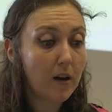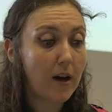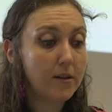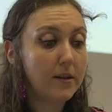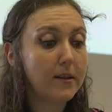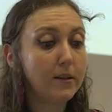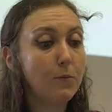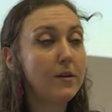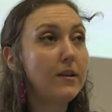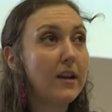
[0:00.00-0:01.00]
consciousness
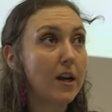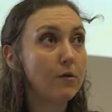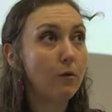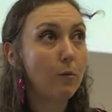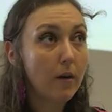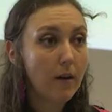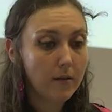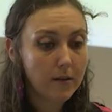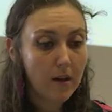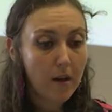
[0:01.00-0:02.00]
with the natural
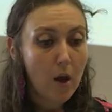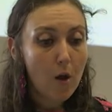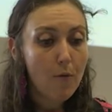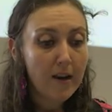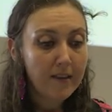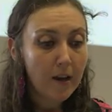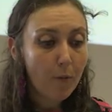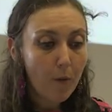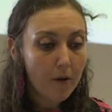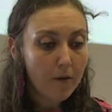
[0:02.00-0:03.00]
world, writing that,
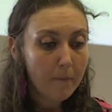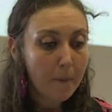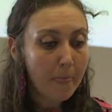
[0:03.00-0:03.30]
quote,